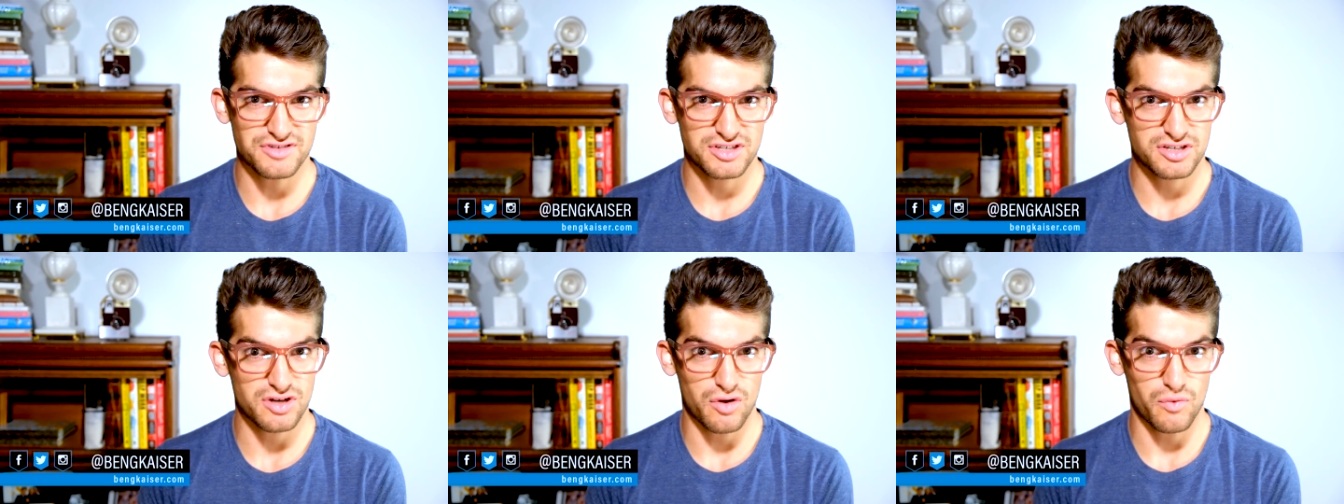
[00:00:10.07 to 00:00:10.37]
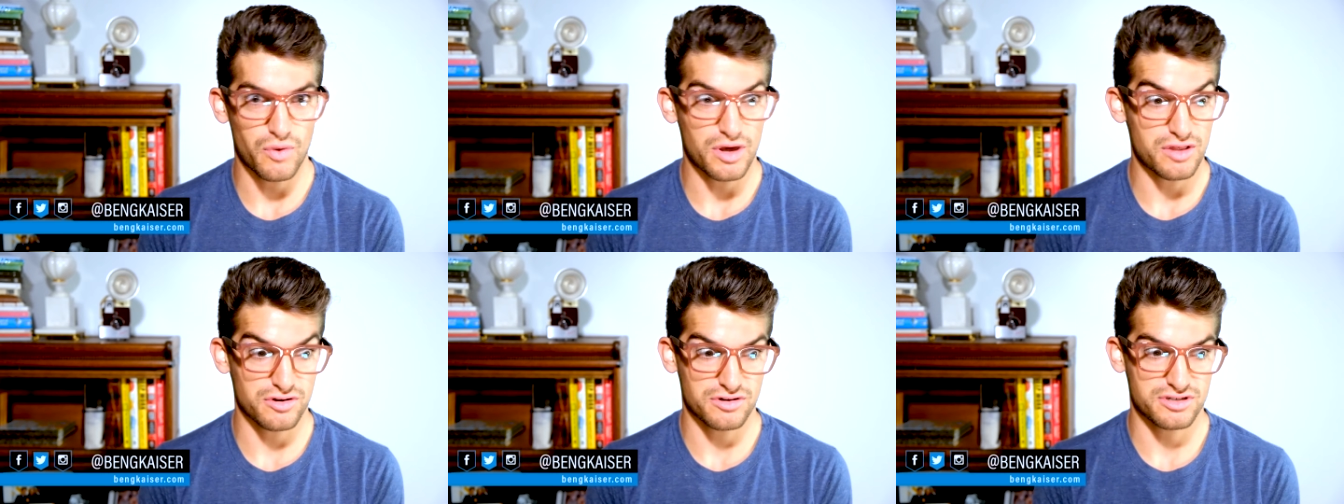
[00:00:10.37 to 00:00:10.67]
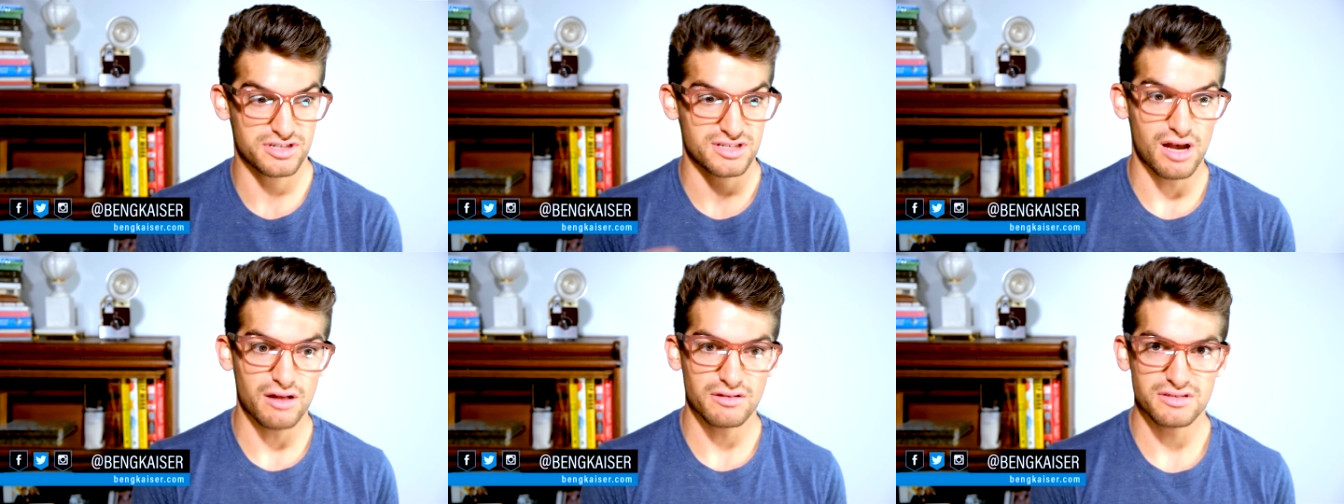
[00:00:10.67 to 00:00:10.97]
So whether
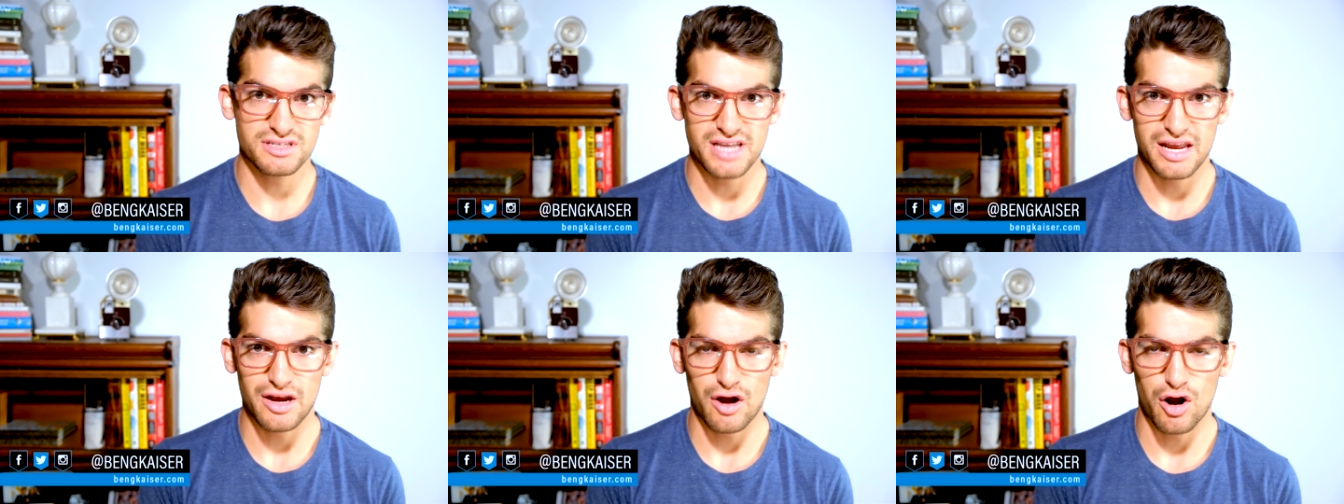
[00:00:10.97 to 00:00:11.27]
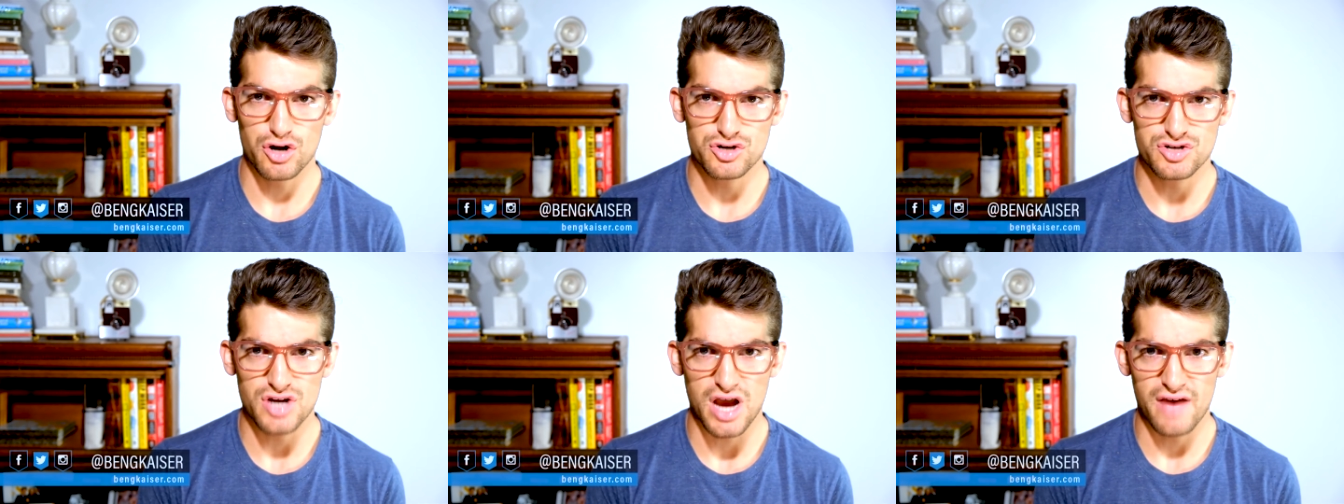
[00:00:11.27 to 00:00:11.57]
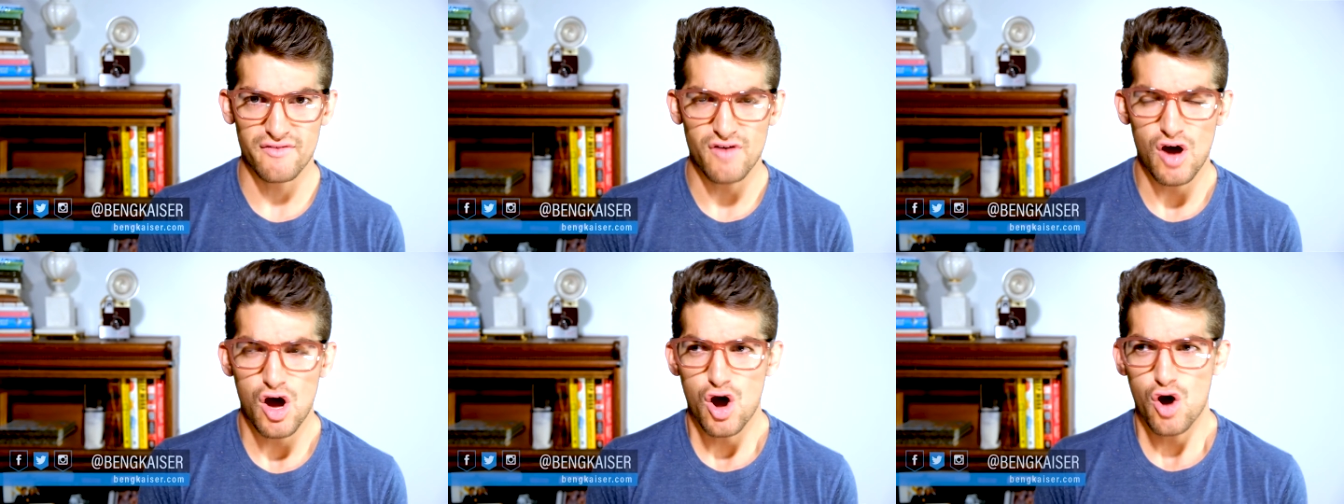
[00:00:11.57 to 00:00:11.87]
solid state hard
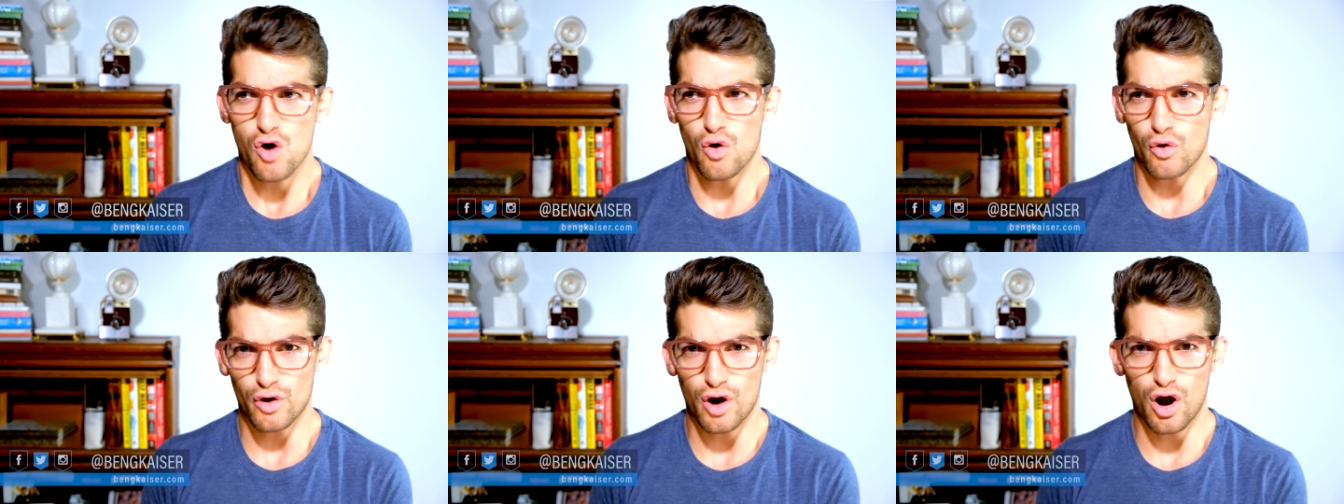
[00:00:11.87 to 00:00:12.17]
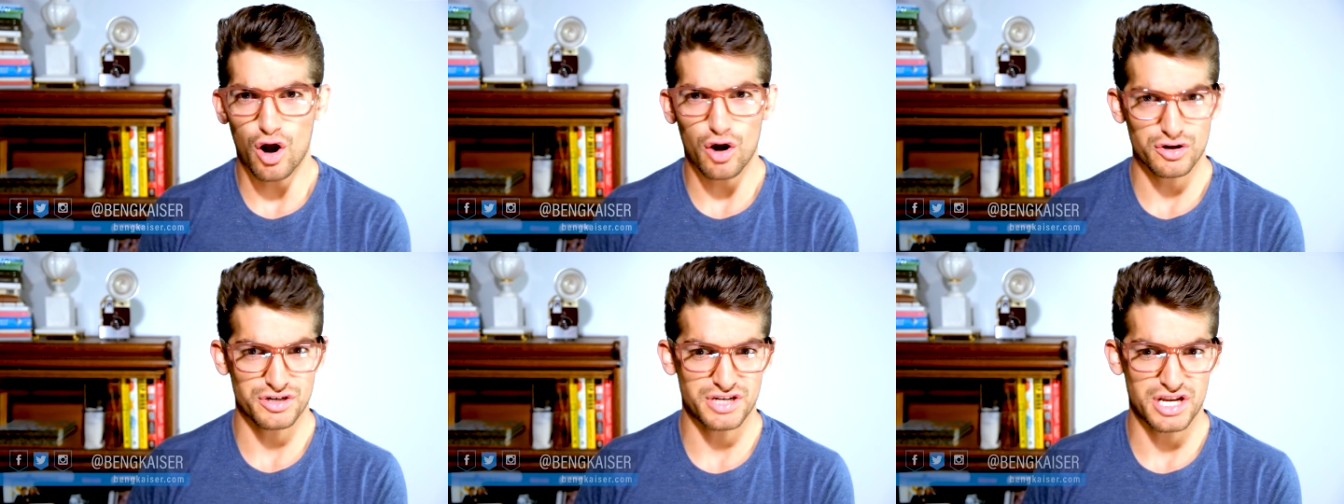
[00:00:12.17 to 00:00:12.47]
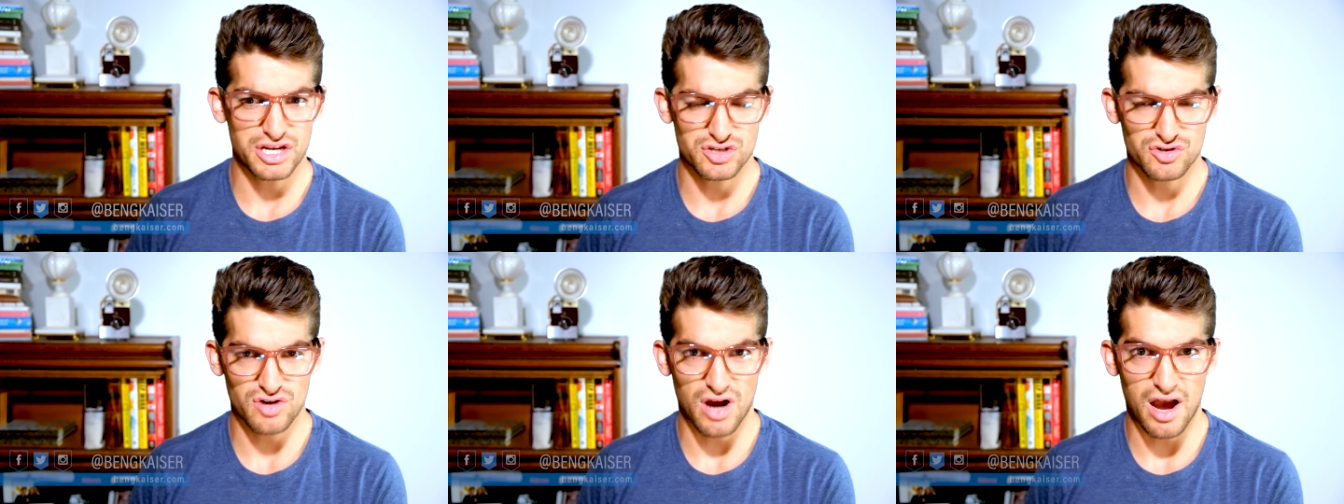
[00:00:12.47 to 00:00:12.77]
drive or hard
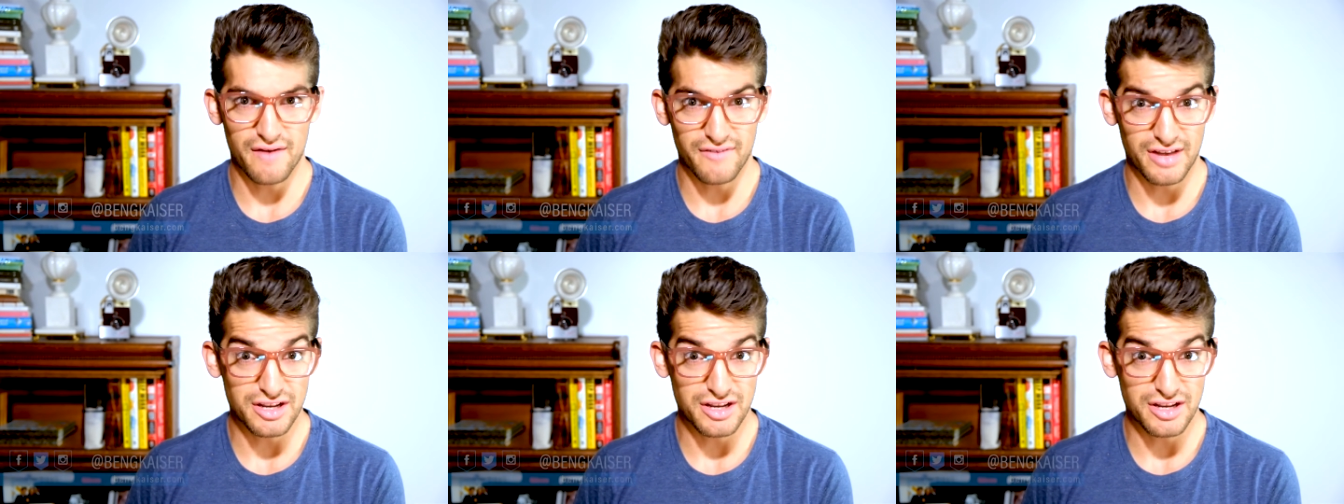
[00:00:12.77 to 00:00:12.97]
disk drive,